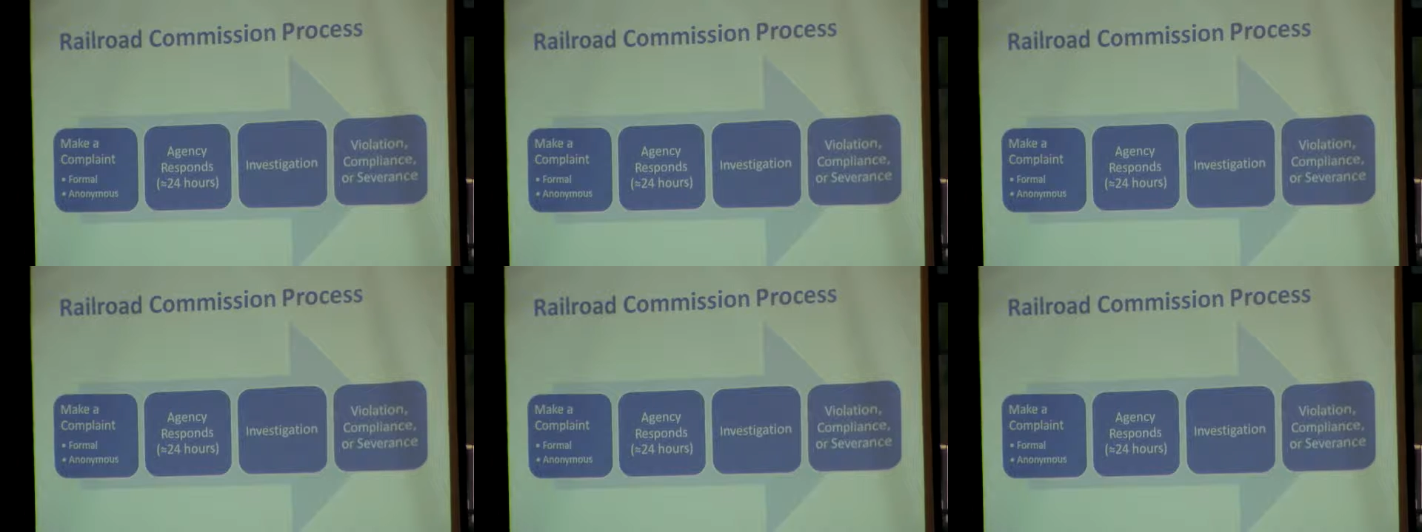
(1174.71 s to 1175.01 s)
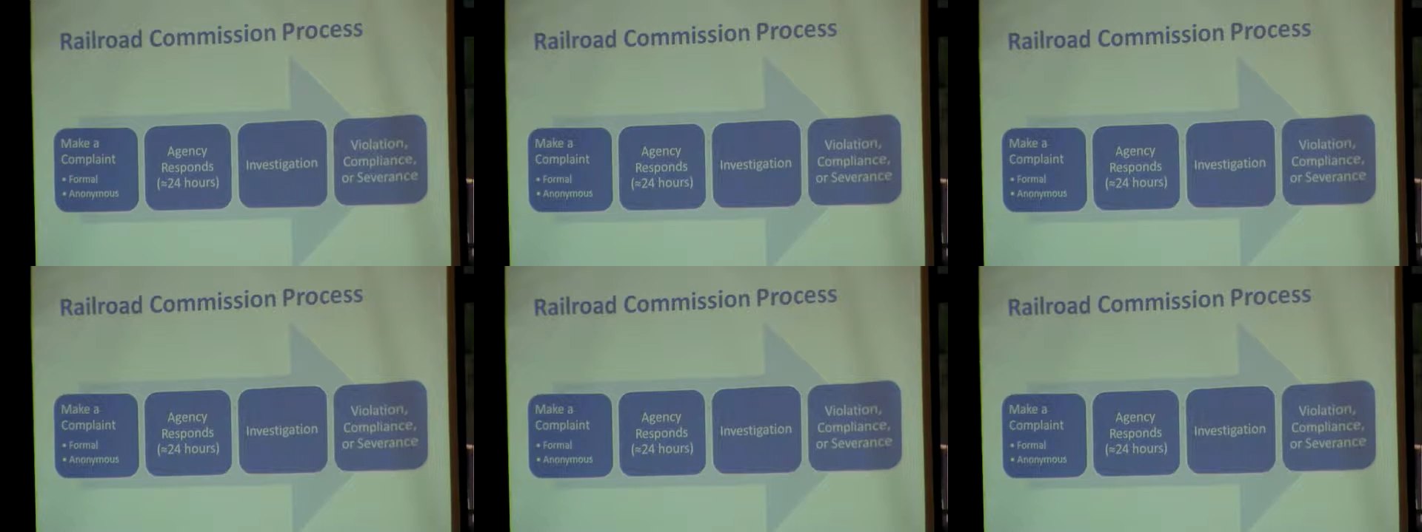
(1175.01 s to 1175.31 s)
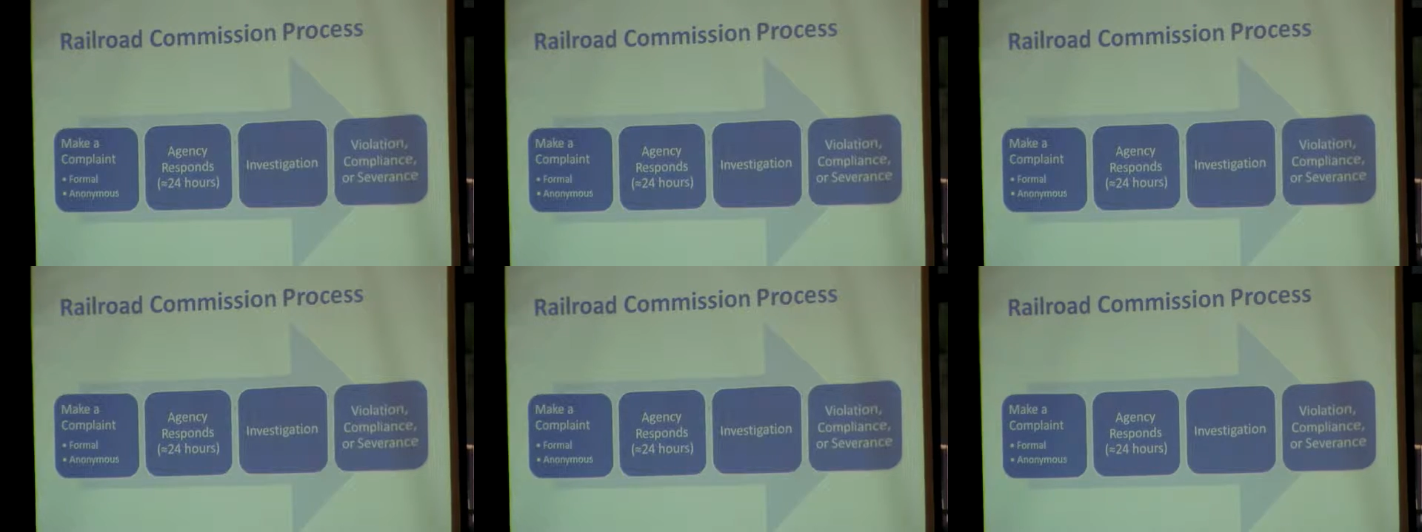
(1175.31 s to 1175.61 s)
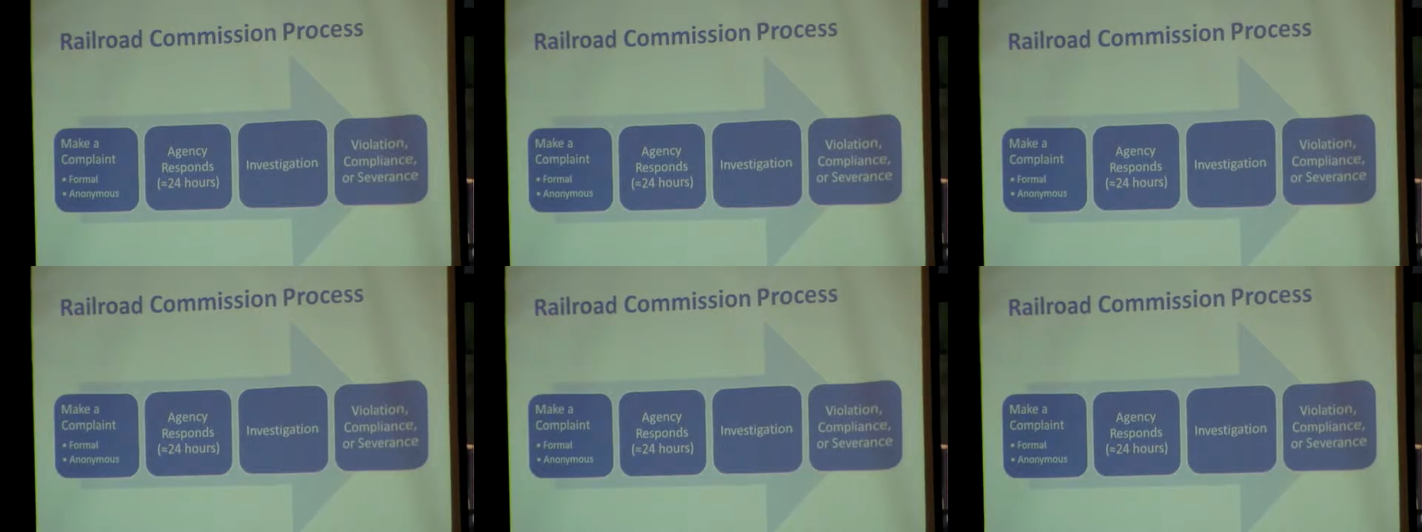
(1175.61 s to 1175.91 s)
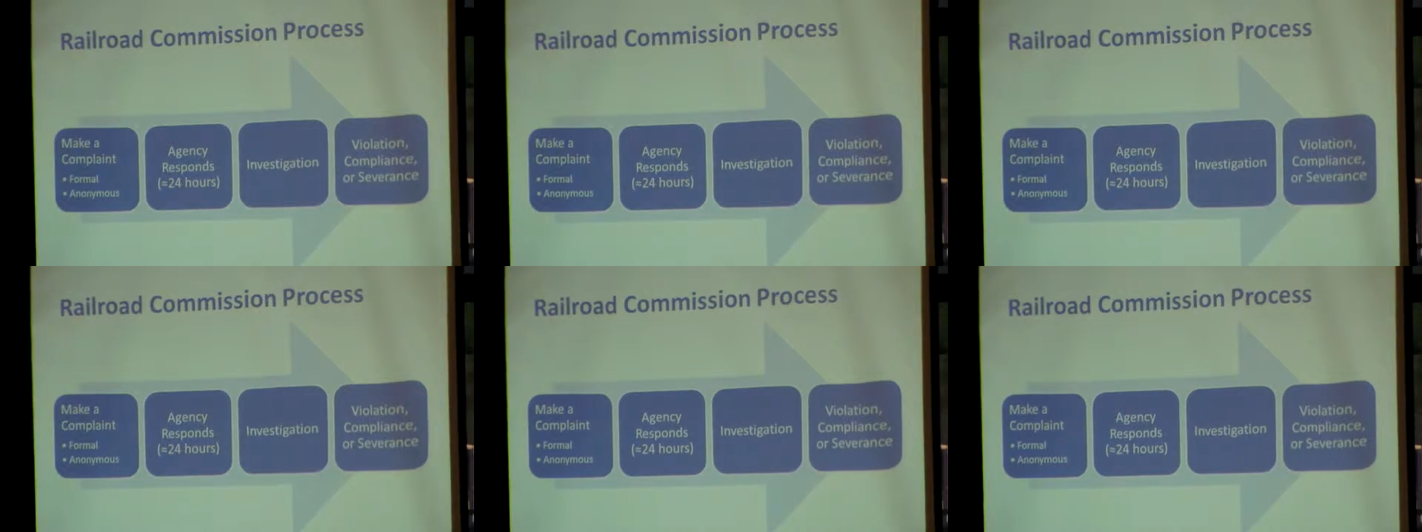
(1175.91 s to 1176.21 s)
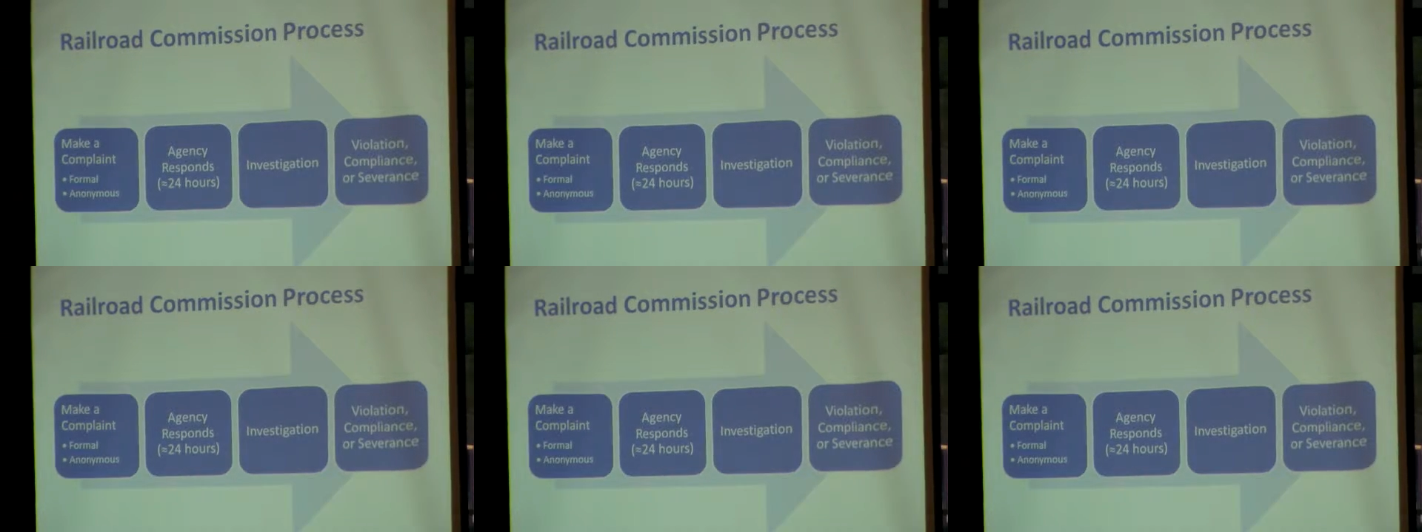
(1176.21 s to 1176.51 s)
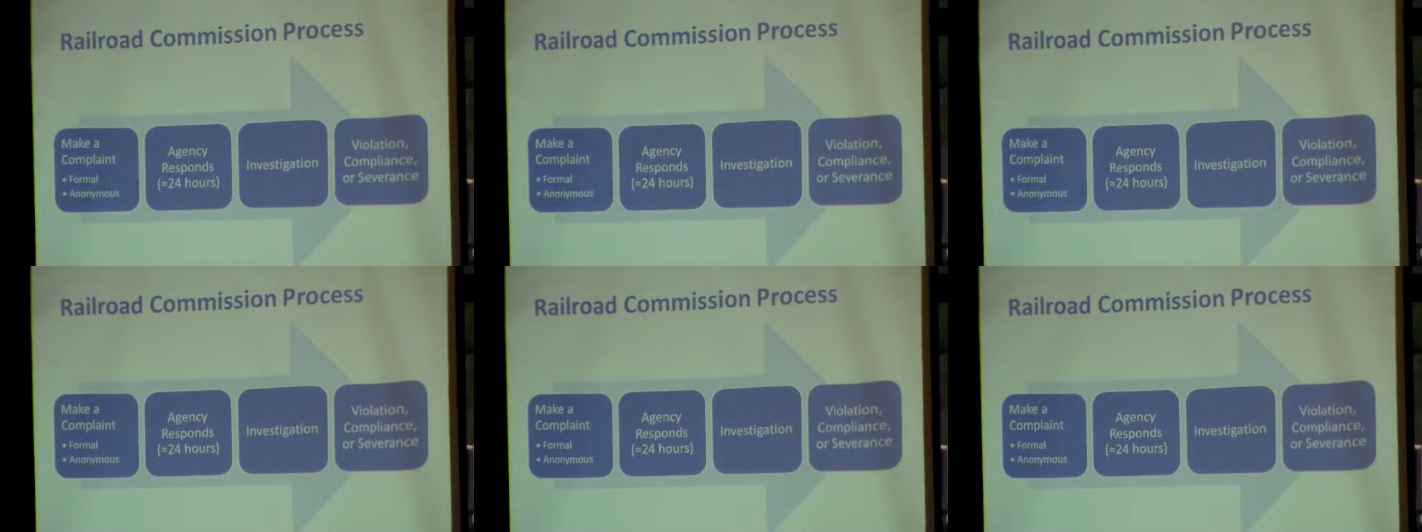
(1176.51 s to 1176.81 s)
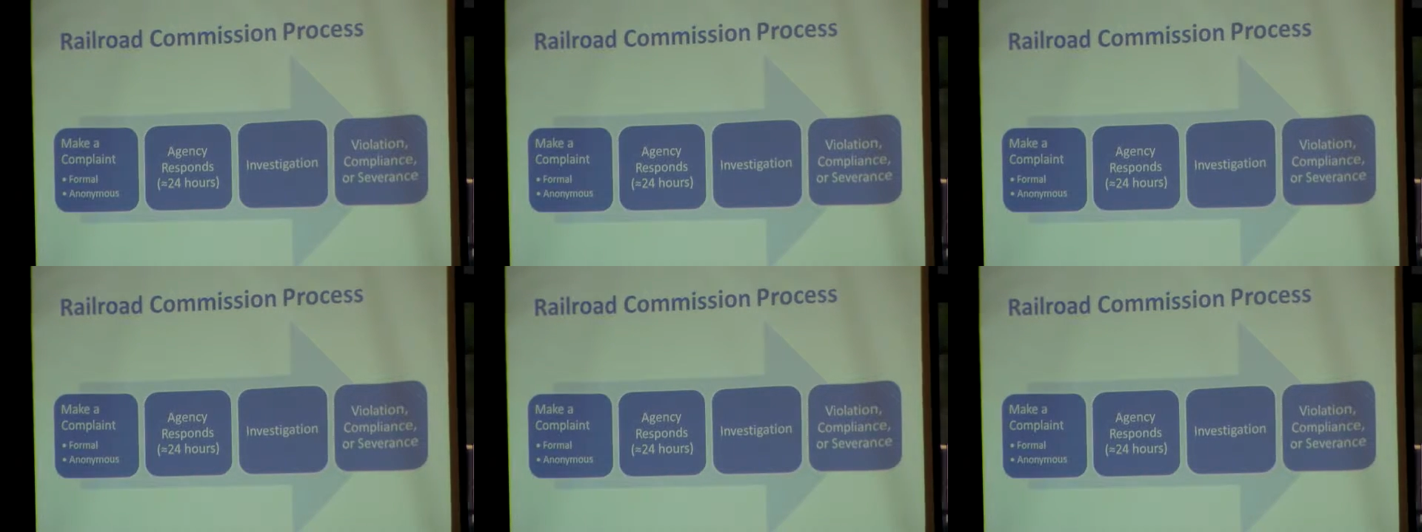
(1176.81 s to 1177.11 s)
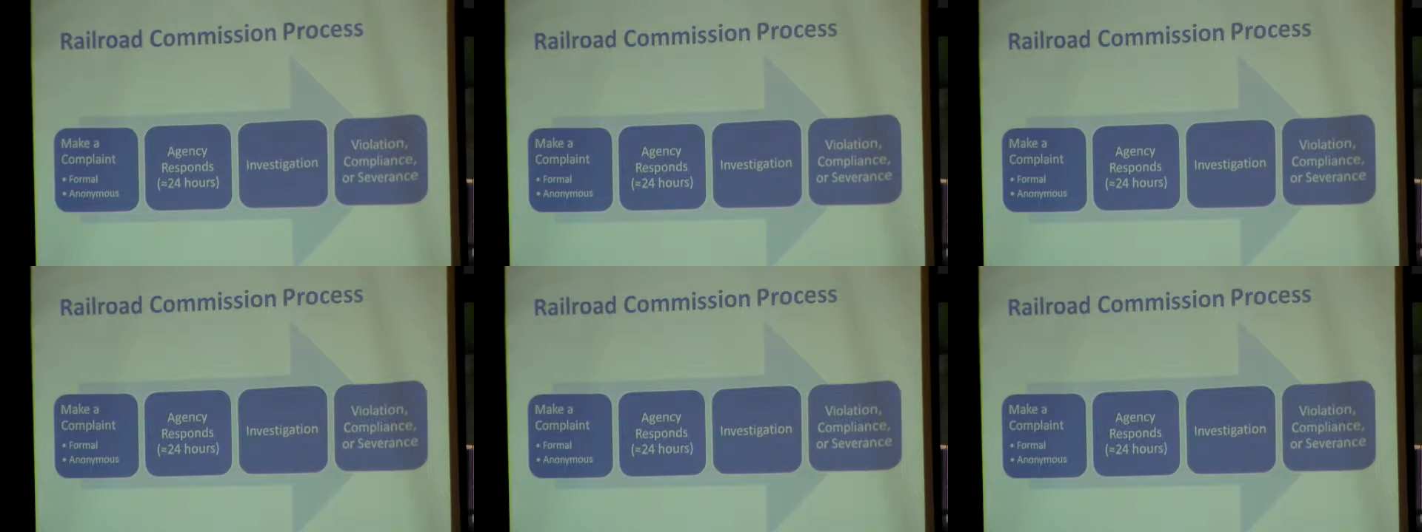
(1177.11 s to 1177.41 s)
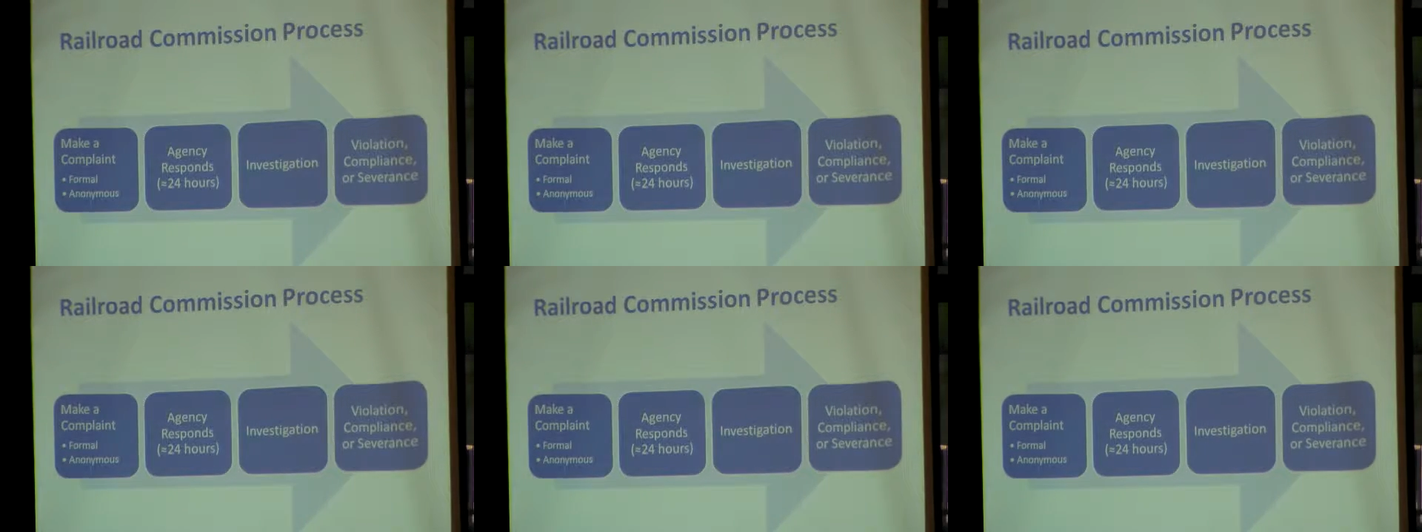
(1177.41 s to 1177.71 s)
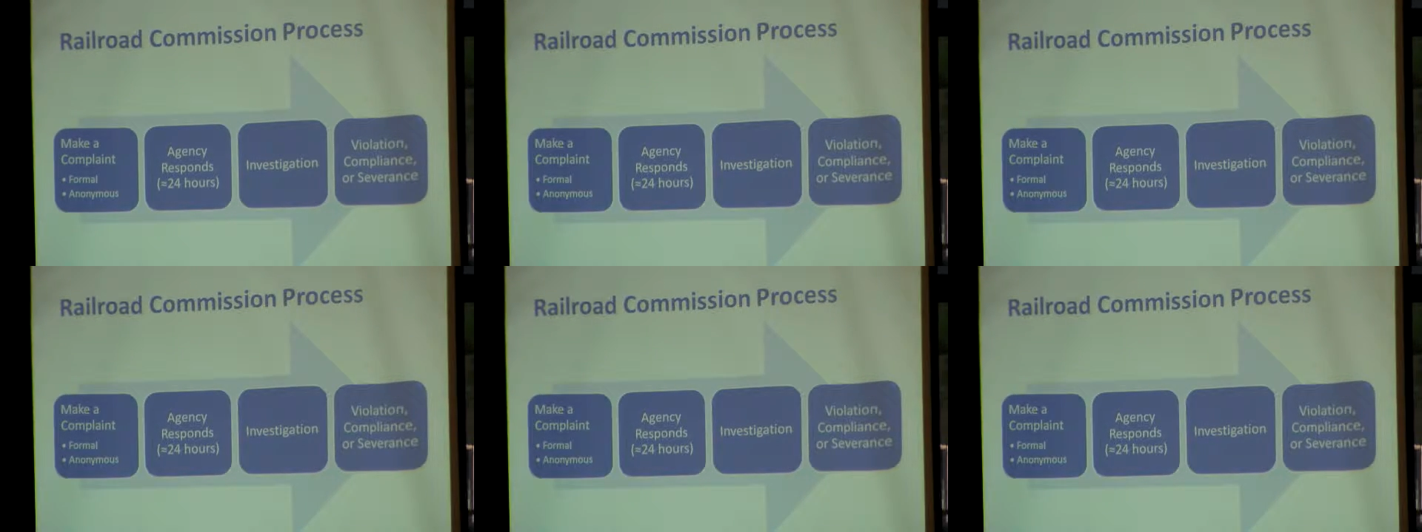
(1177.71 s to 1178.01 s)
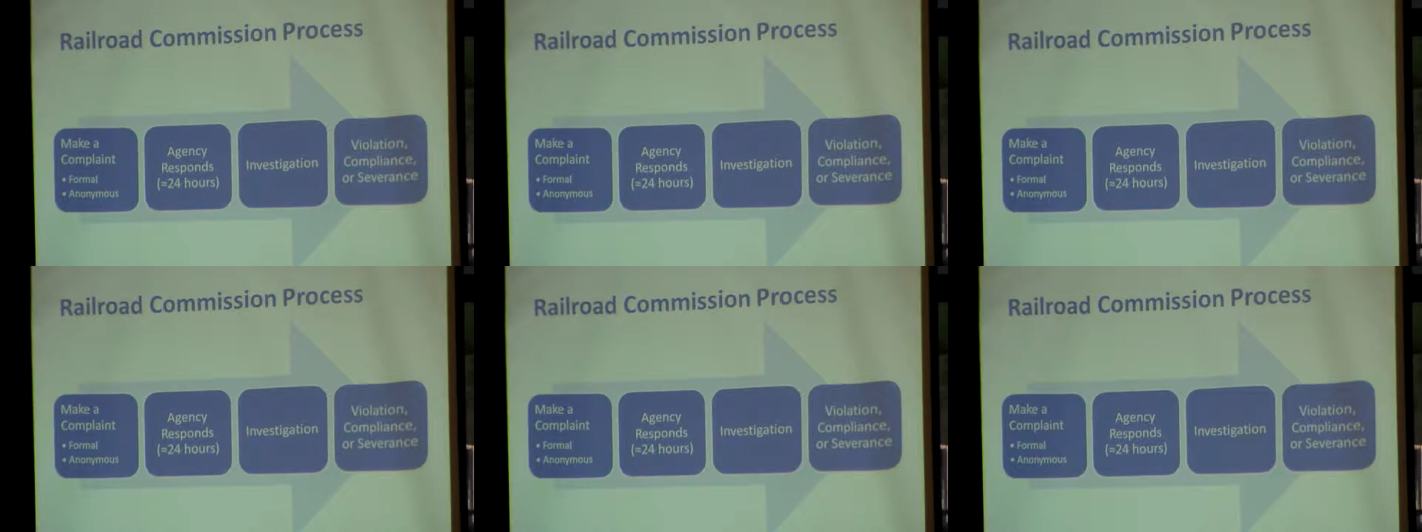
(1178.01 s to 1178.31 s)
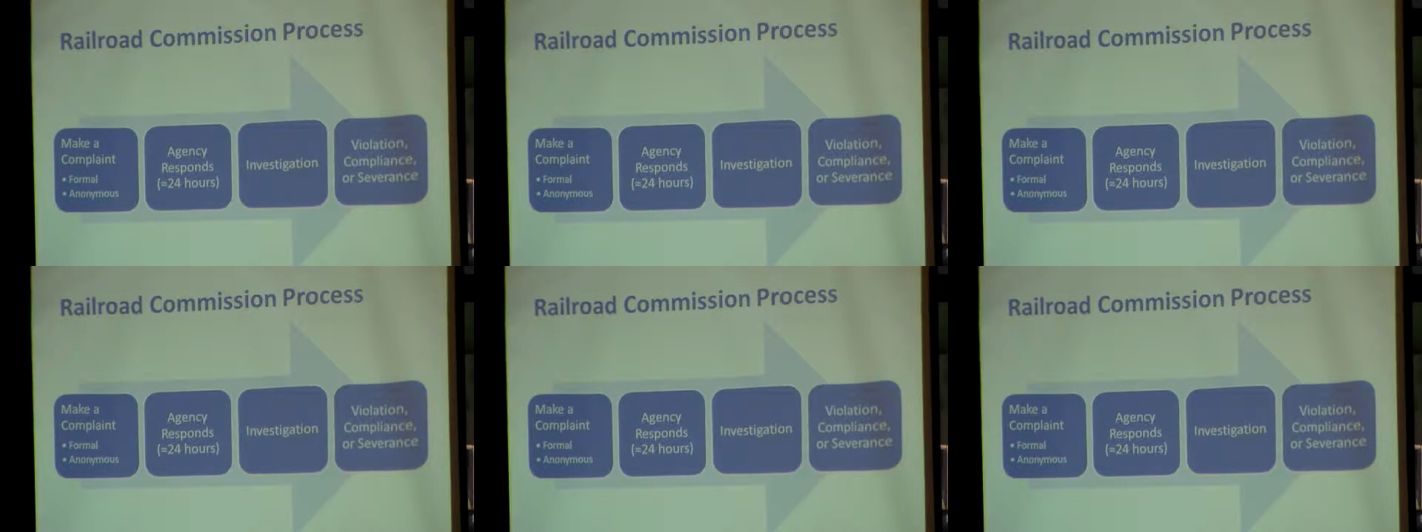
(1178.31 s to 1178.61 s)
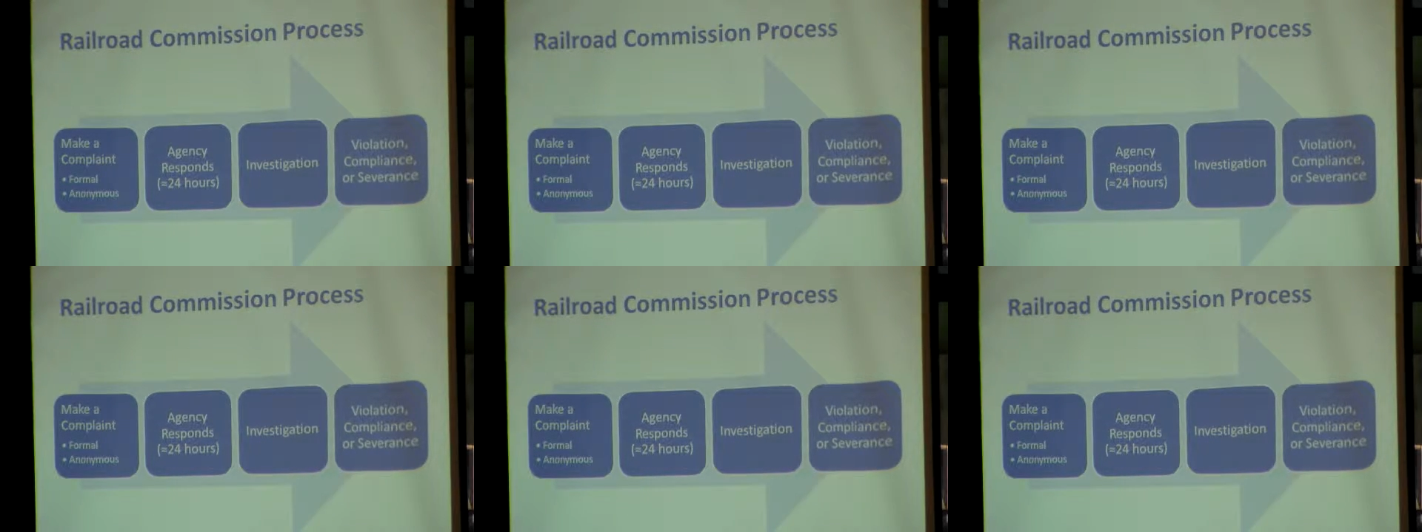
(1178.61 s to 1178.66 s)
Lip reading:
[unreadable: no face in view]